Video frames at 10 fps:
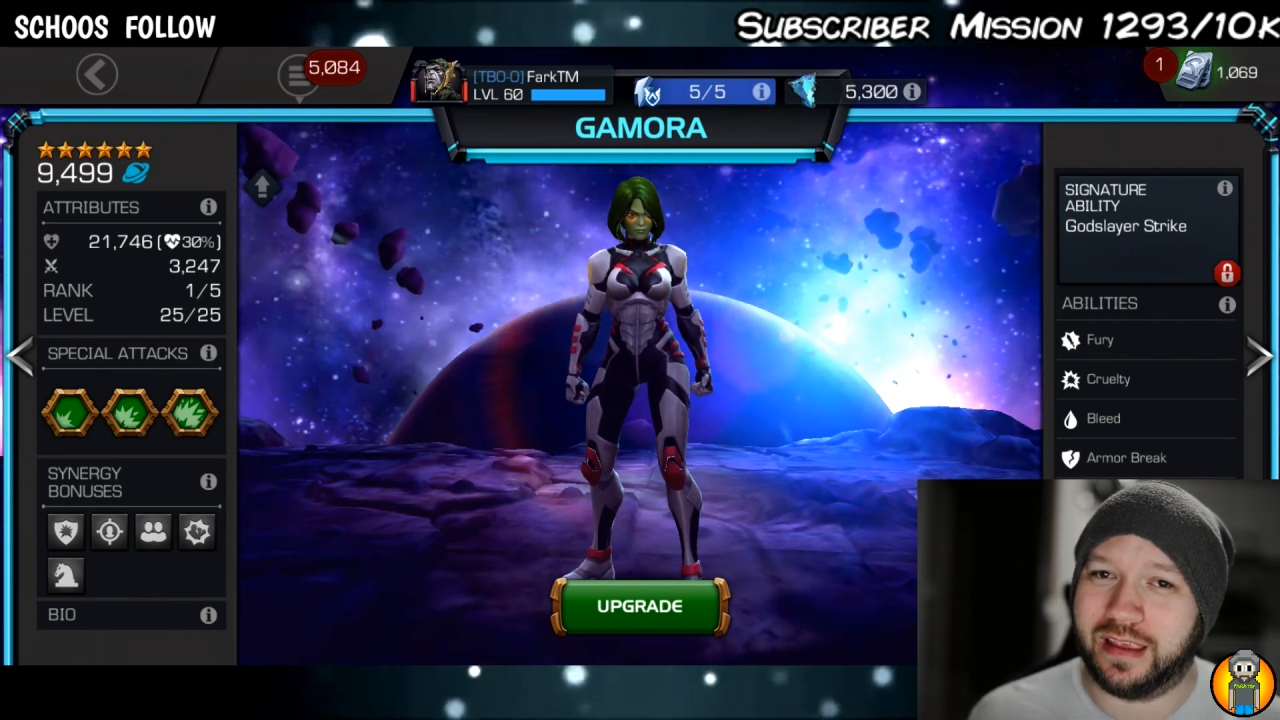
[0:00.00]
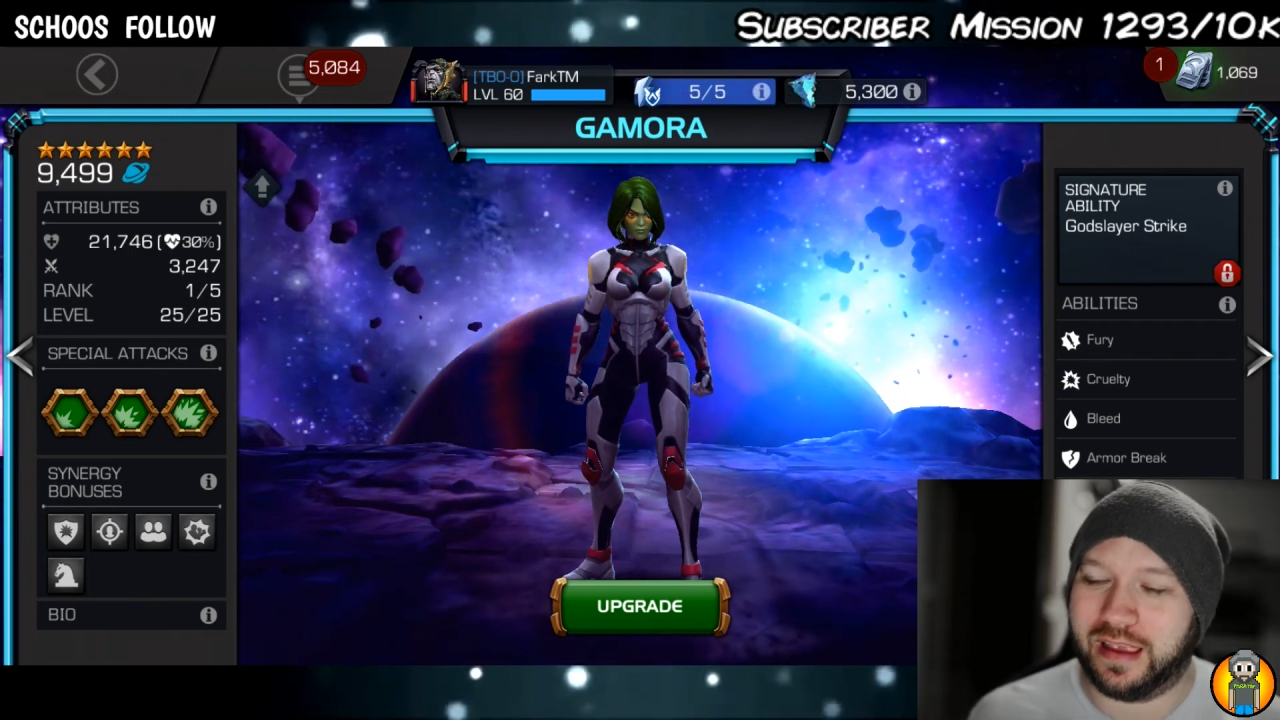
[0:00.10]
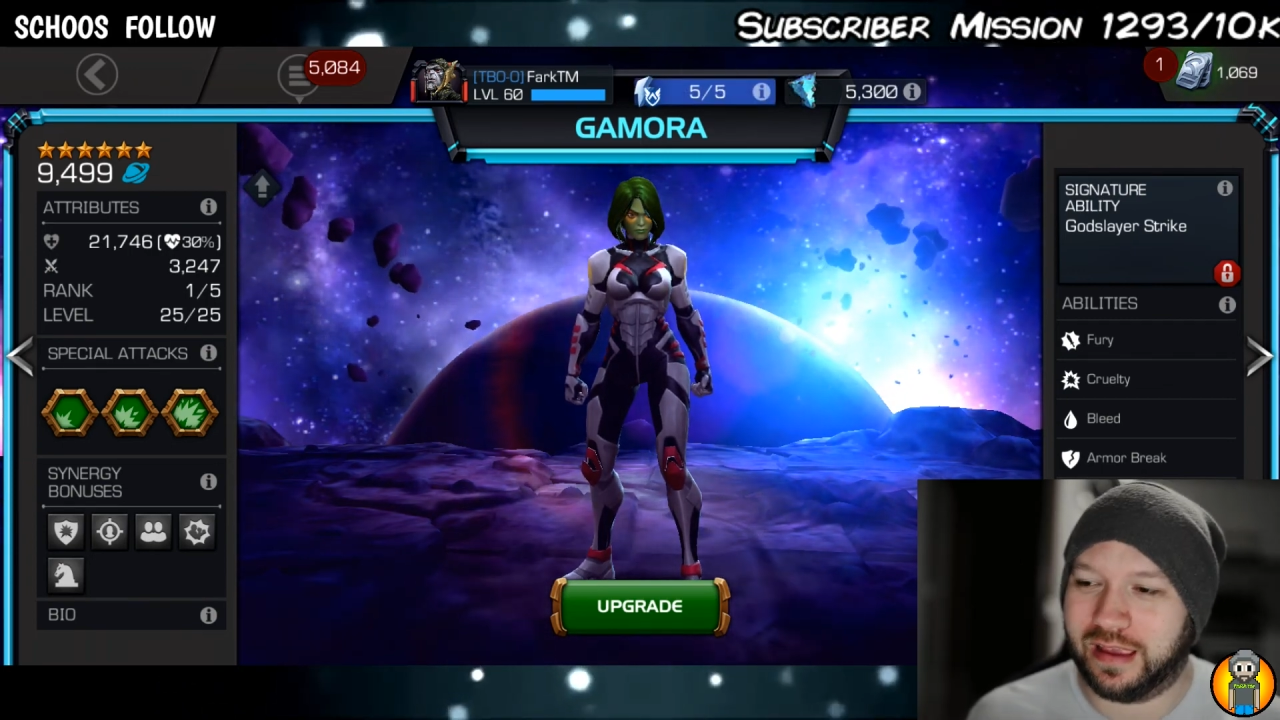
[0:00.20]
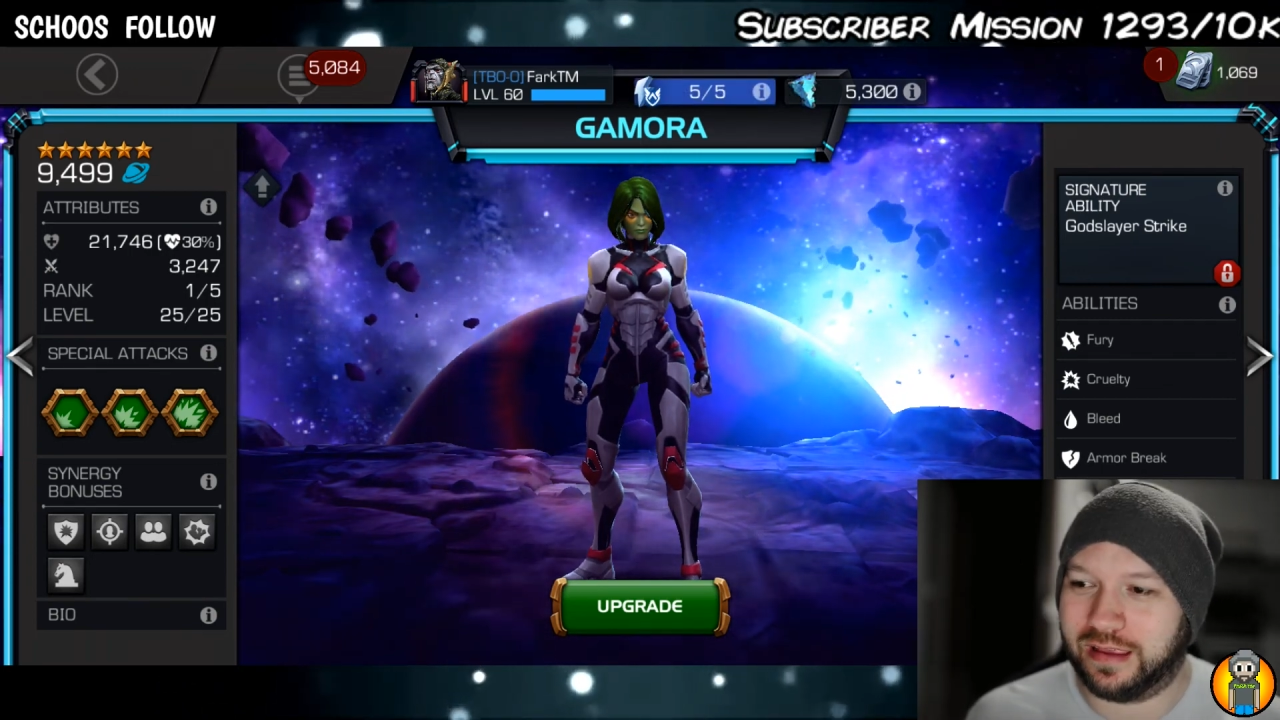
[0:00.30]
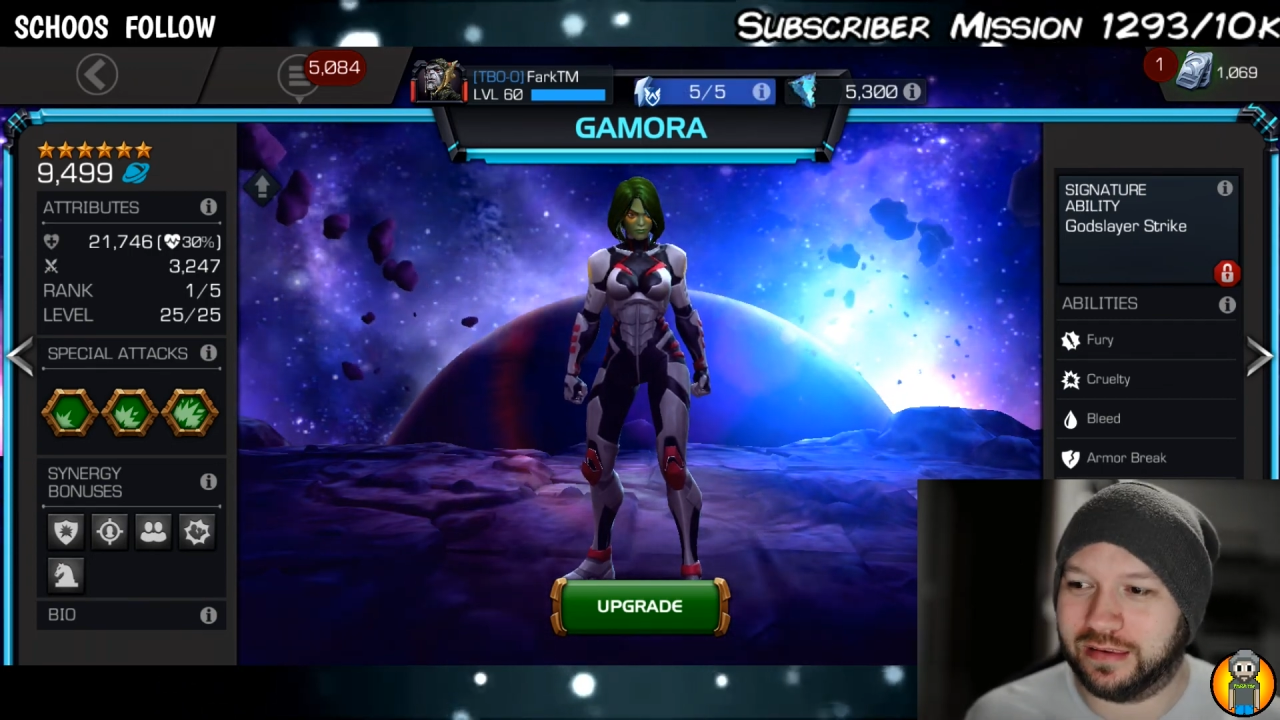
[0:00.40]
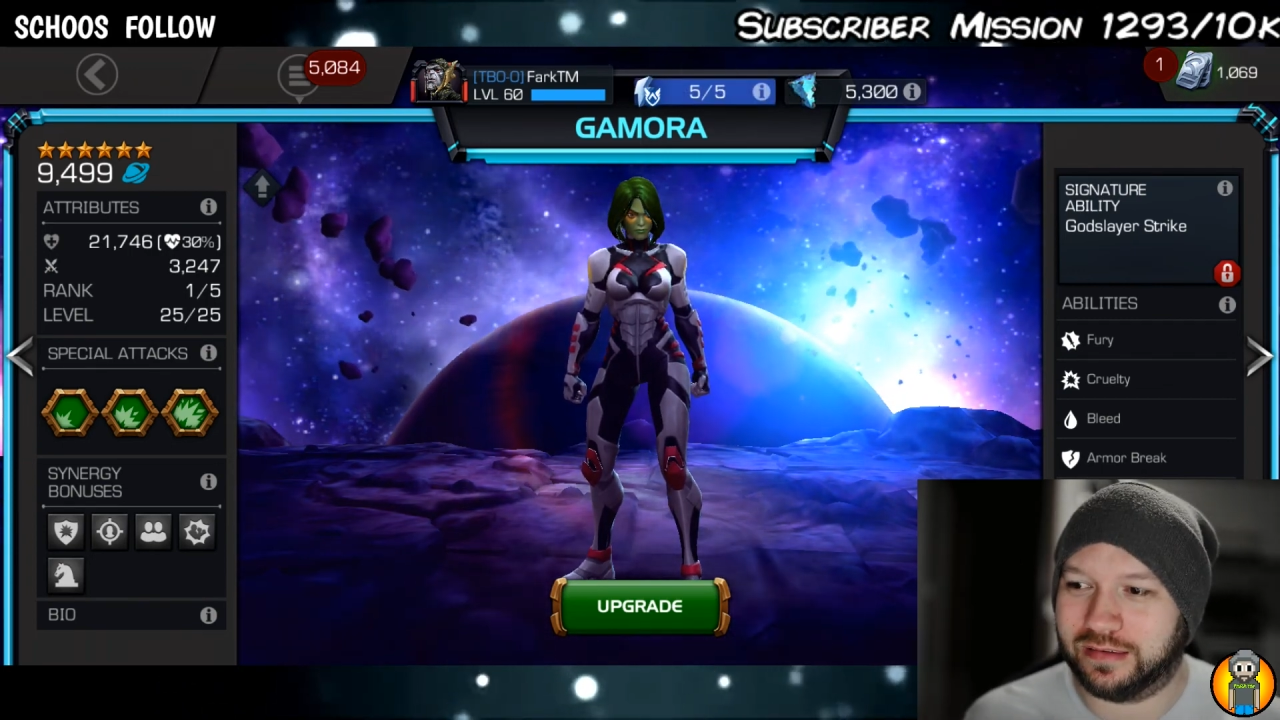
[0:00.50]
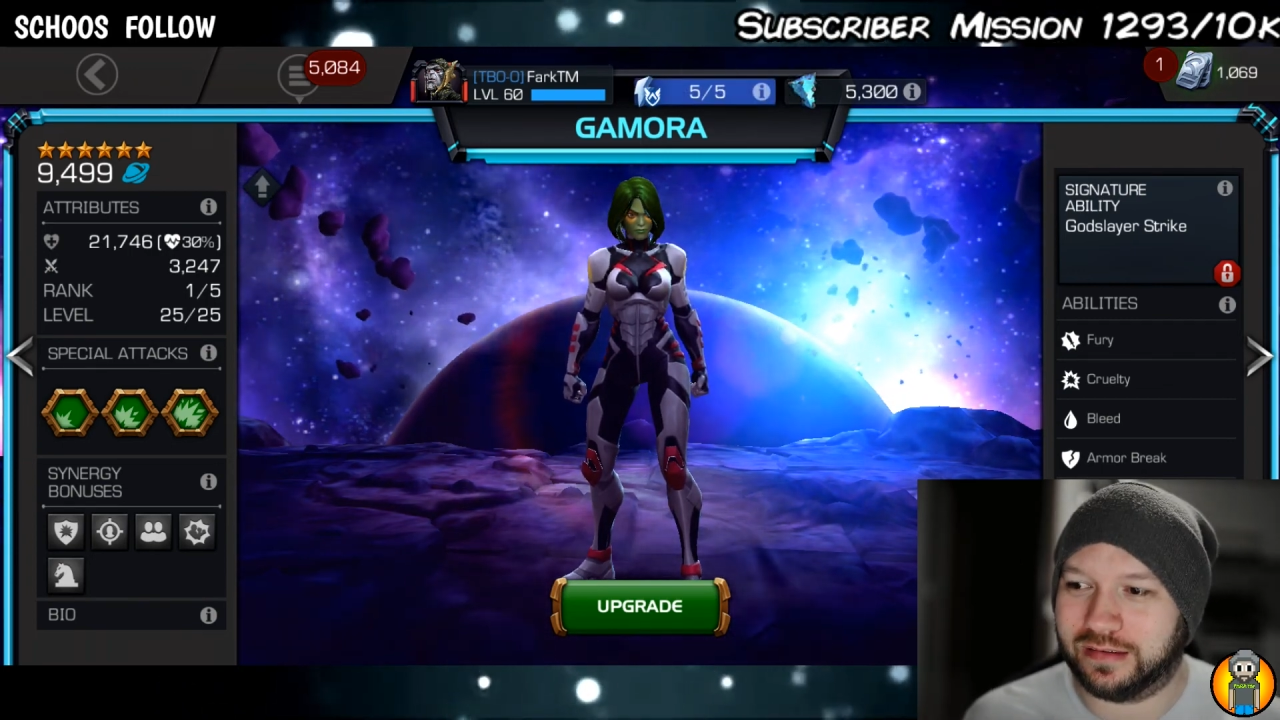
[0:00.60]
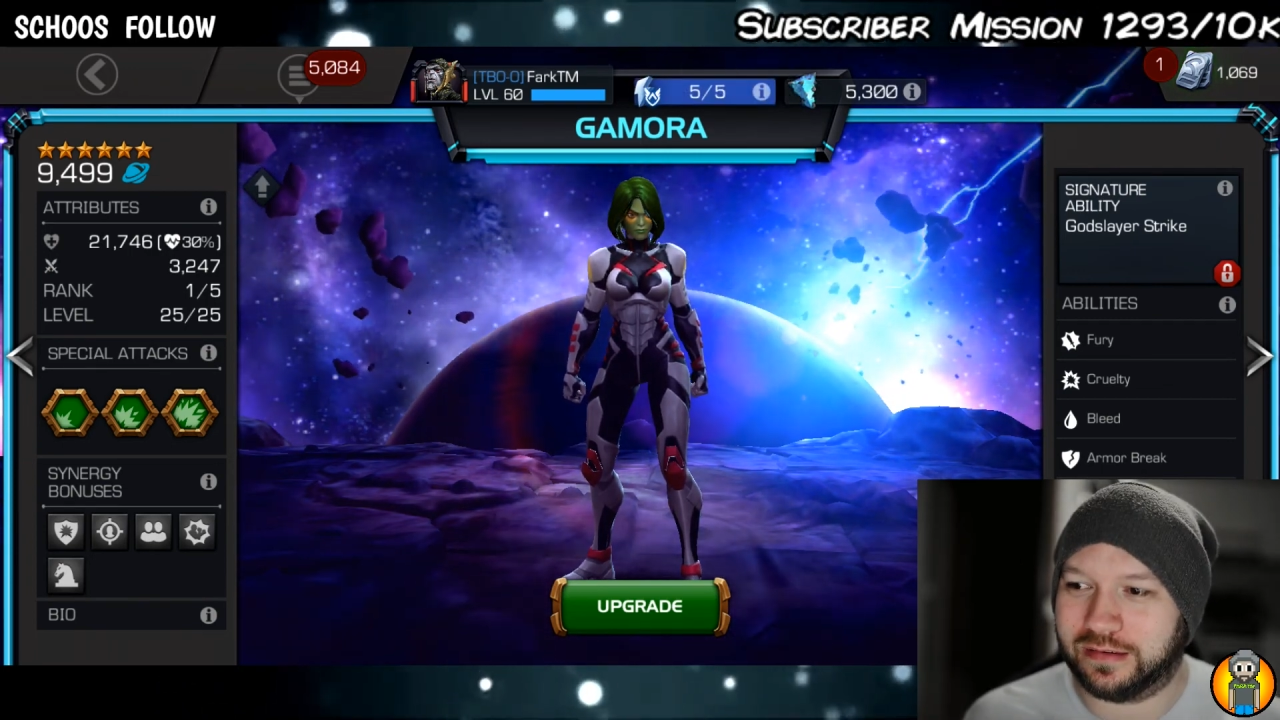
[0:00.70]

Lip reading: and